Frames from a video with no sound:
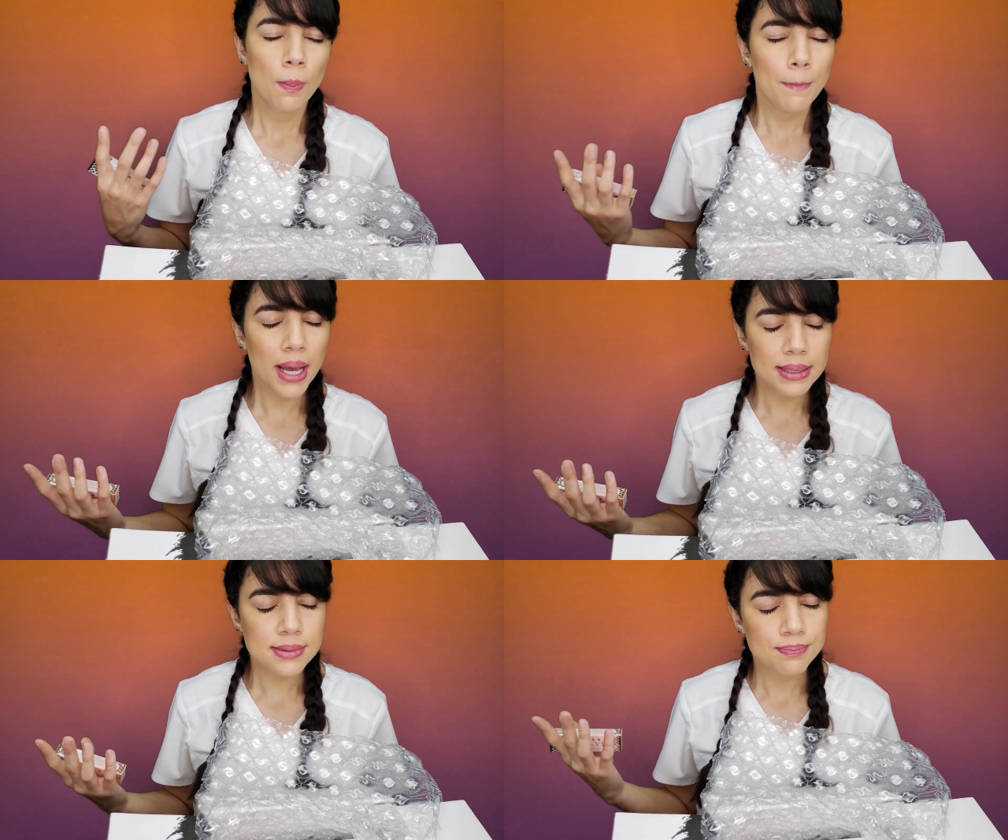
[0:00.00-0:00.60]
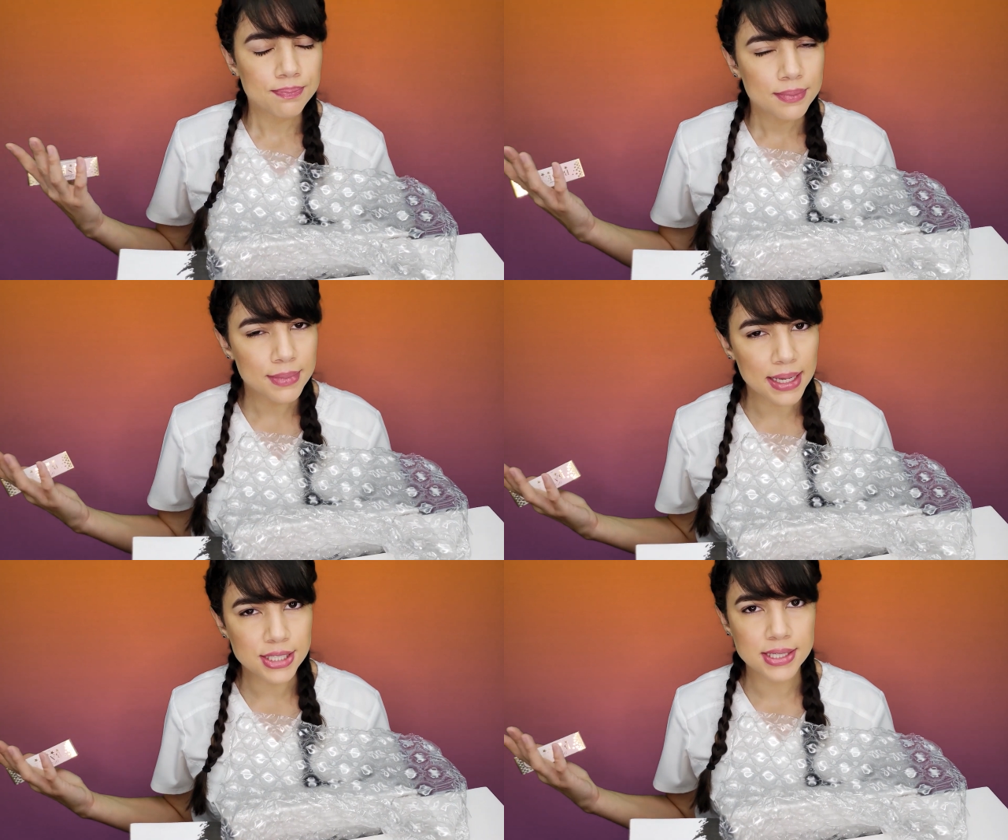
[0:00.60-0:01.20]
But
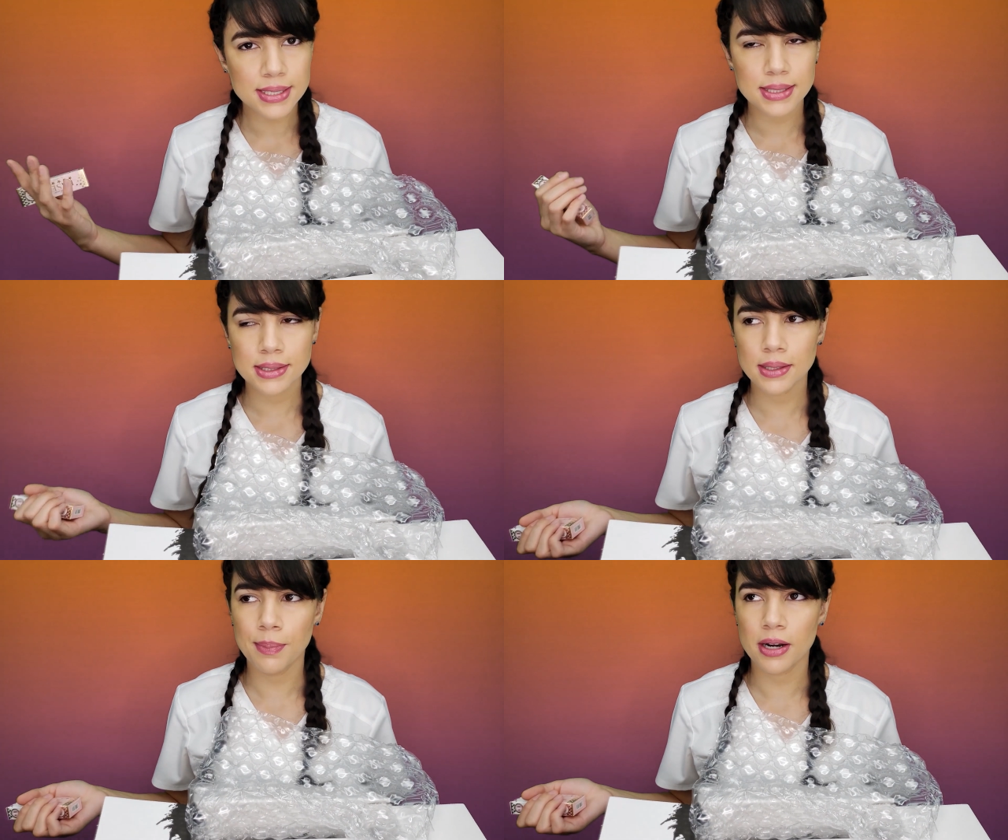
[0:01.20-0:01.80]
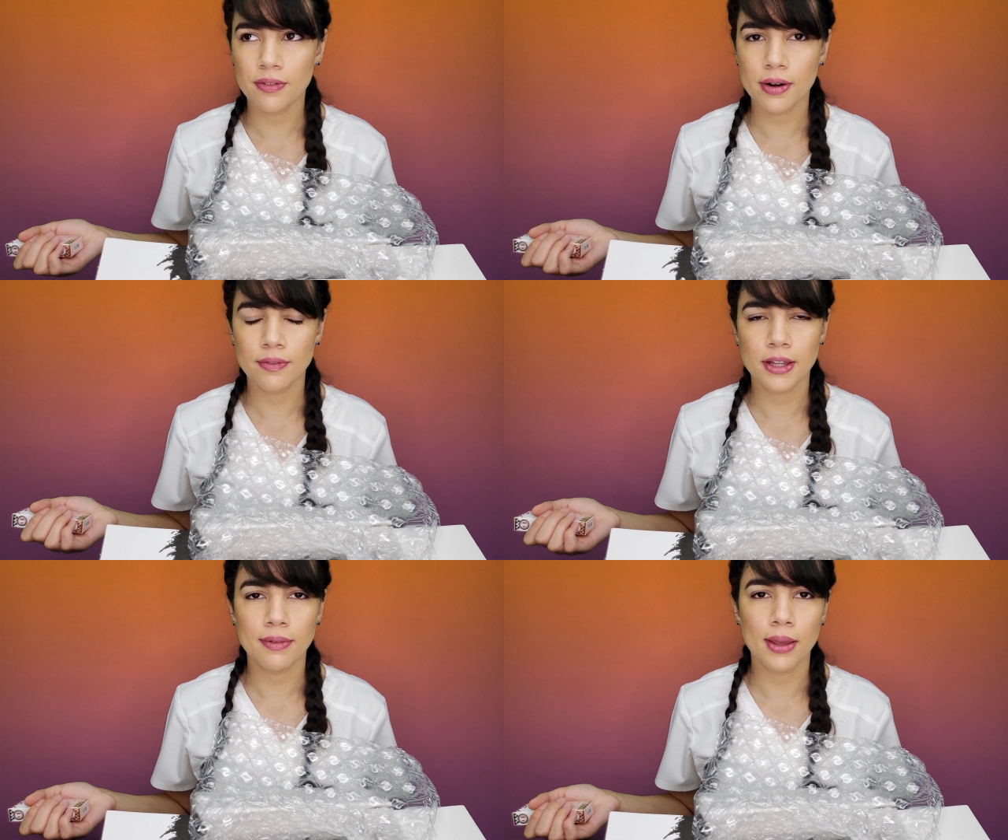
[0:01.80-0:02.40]
that's just the benefit
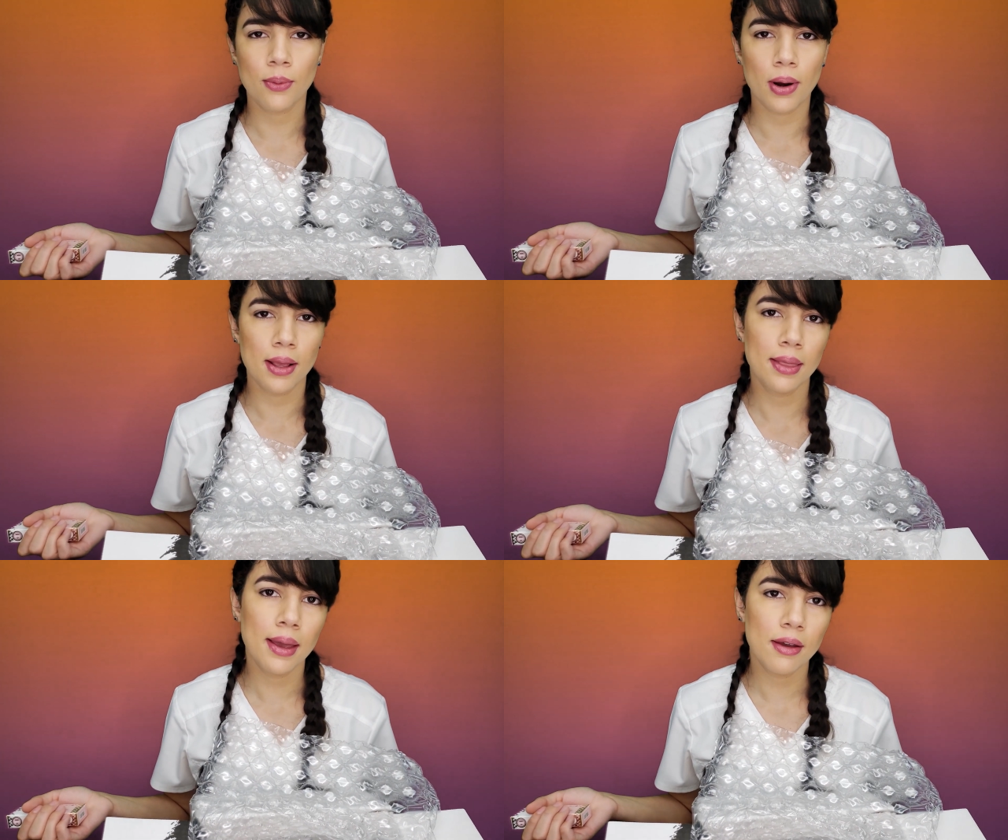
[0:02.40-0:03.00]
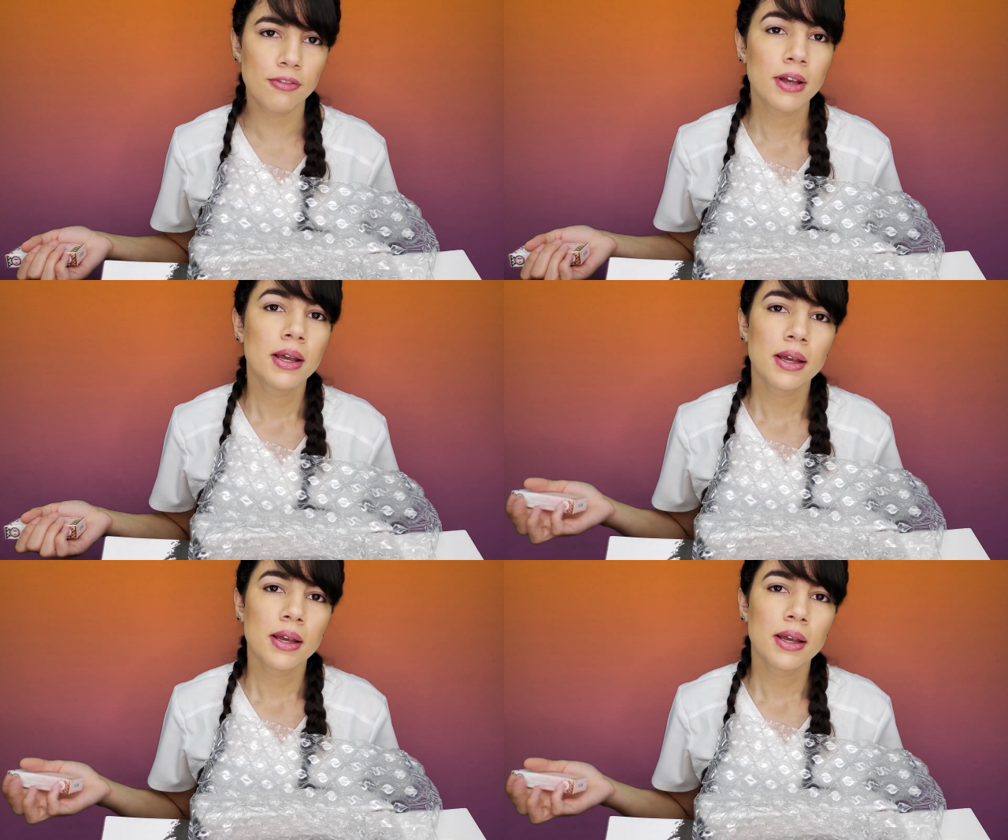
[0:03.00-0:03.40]
of living where I live.